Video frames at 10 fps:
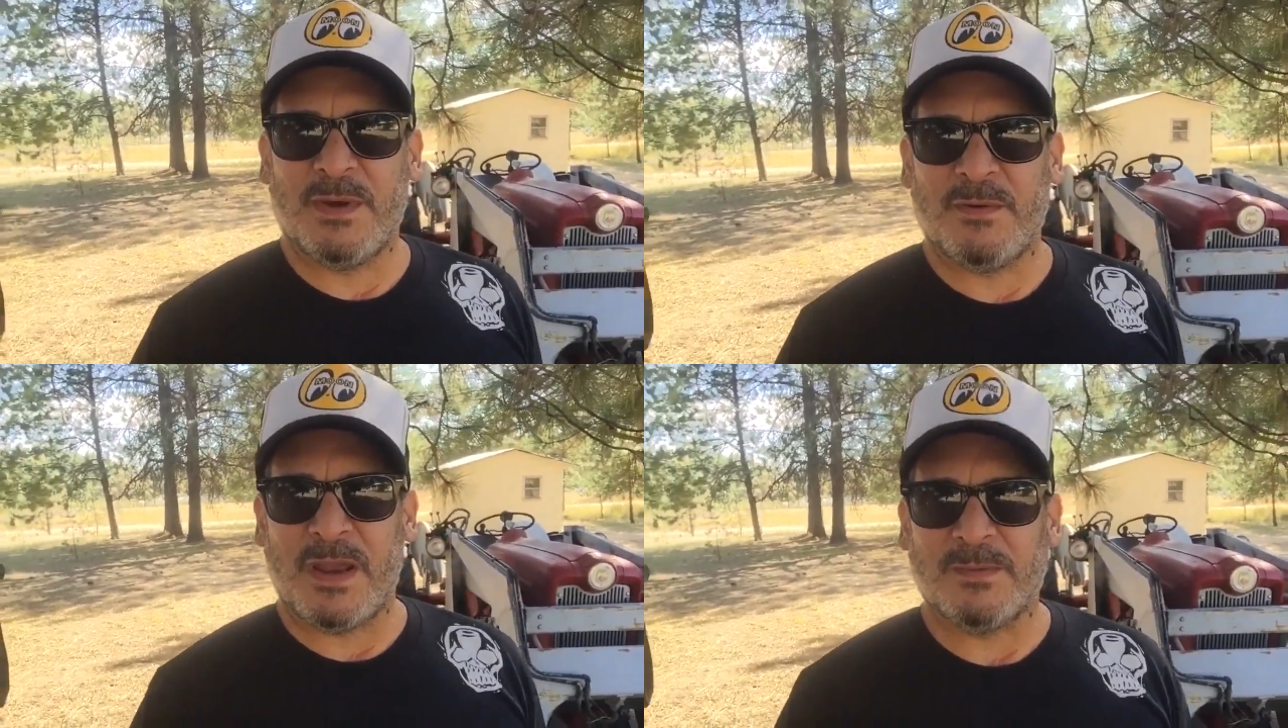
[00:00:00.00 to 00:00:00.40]

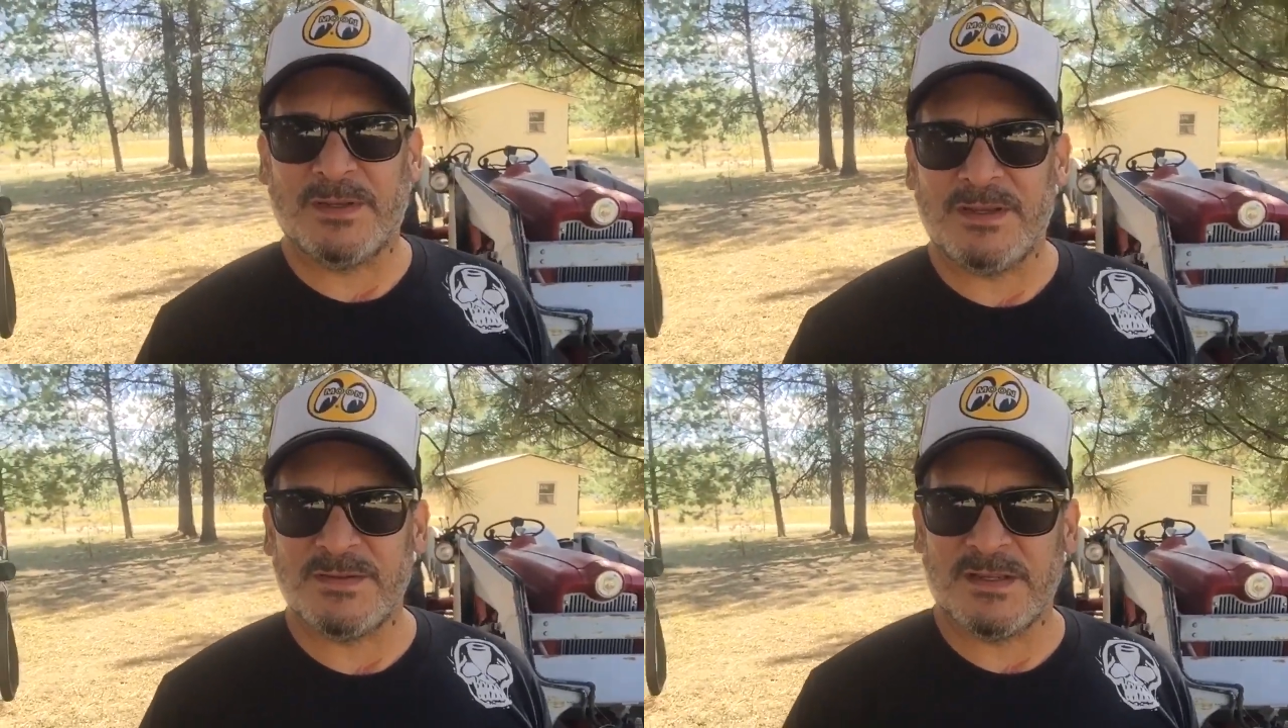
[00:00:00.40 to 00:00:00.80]
were able to
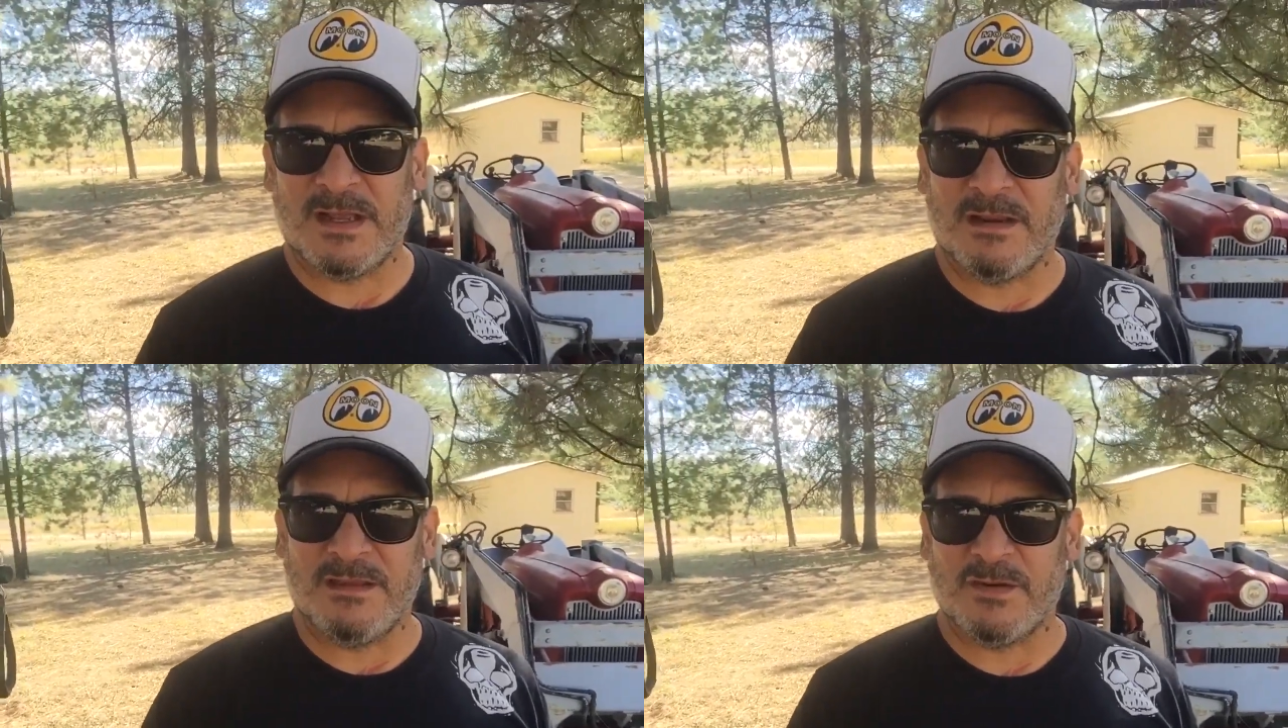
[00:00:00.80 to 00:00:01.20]
use a
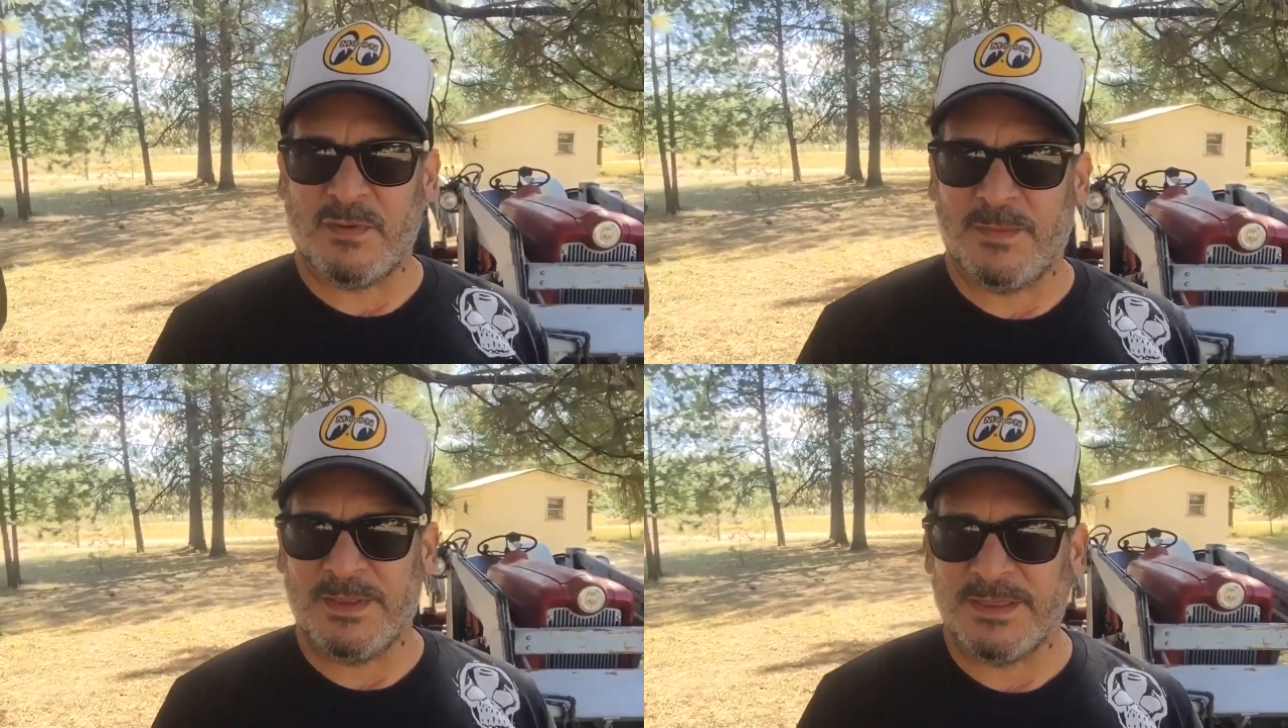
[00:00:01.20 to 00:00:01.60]
lot of the
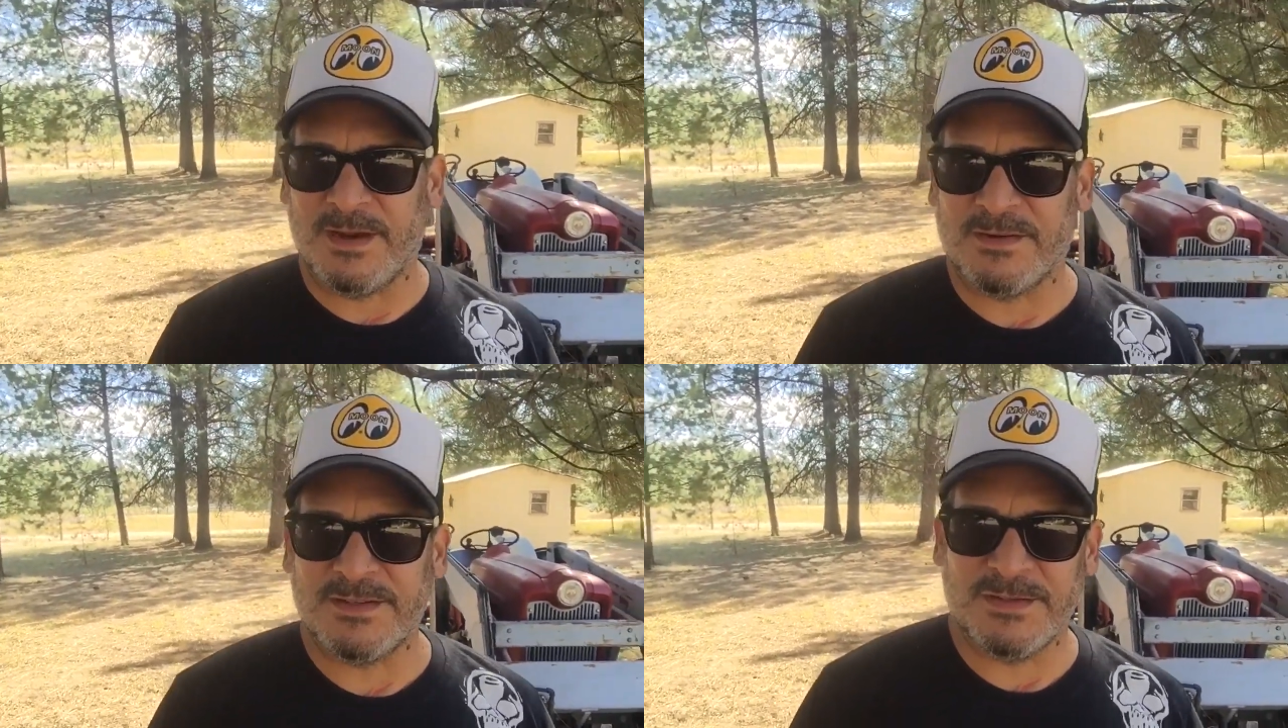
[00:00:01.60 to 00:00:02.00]
equipment
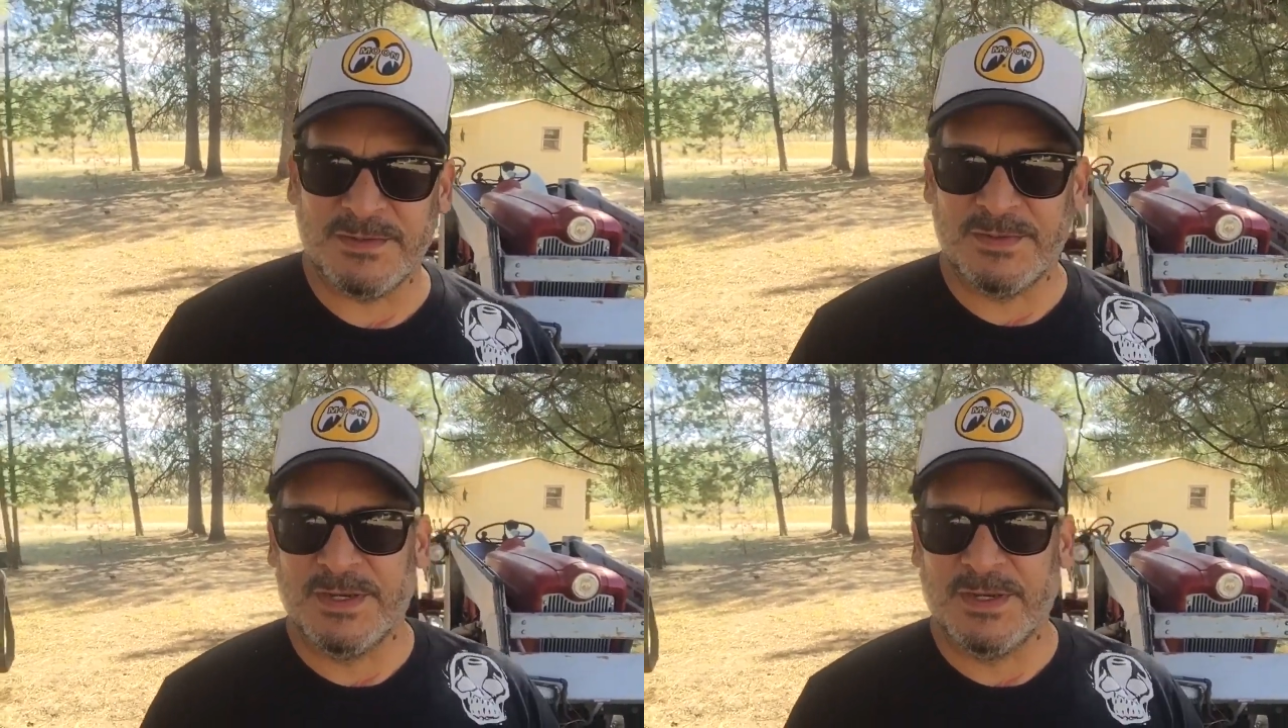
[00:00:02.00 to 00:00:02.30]
there to